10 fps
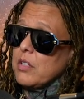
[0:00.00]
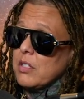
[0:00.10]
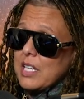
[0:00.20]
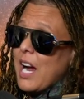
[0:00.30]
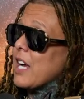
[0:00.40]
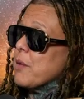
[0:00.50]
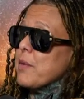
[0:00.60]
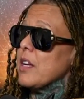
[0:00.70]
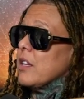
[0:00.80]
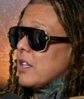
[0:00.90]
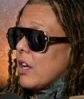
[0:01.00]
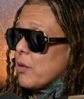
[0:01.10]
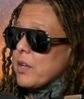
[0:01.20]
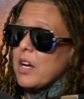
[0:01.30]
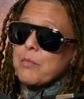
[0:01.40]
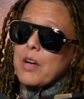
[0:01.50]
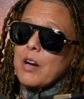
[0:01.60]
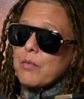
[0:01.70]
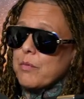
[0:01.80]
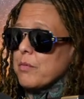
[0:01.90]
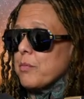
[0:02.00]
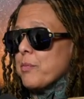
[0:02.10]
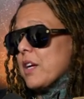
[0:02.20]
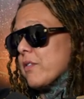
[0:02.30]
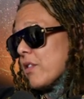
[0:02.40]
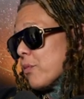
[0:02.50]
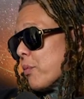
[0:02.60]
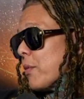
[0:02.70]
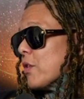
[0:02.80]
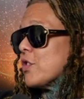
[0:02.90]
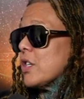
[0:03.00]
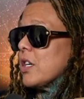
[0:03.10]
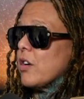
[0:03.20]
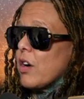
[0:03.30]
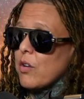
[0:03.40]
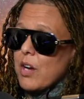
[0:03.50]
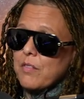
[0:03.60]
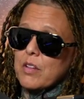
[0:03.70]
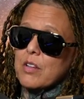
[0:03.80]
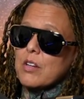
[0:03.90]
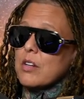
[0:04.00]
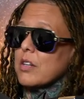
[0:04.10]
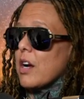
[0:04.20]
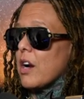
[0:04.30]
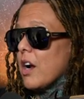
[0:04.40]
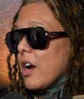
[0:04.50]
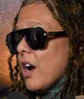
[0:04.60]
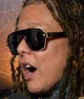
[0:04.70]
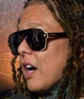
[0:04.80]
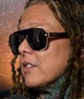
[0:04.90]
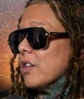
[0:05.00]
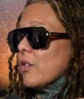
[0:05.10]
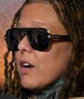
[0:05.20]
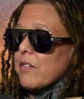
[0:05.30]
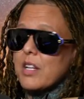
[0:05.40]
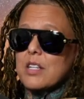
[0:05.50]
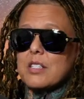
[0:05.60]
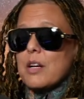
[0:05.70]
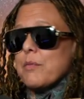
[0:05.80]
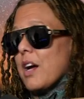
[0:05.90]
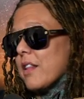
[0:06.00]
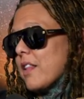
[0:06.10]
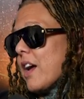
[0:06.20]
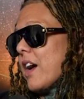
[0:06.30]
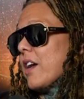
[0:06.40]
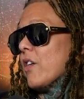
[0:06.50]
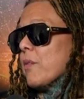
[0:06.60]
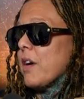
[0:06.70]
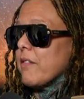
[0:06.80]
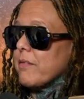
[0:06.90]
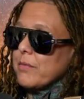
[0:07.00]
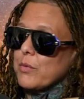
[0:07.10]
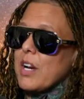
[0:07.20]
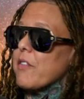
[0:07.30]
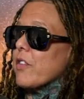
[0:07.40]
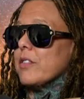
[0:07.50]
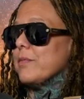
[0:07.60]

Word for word: denying me, telling me I'm not made for their promotion or I don't have the look or I don't have this, I'm not that, or I'm not whatever.